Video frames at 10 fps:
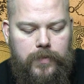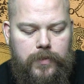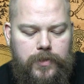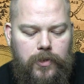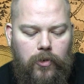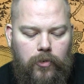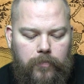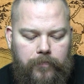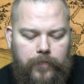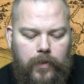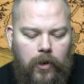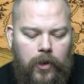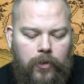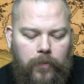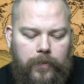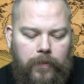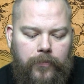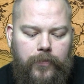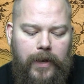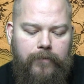So I got
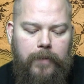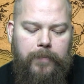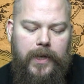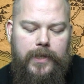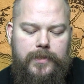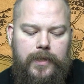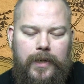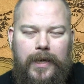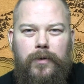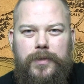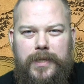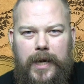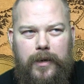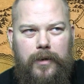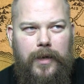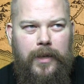3 VPs and he got 10,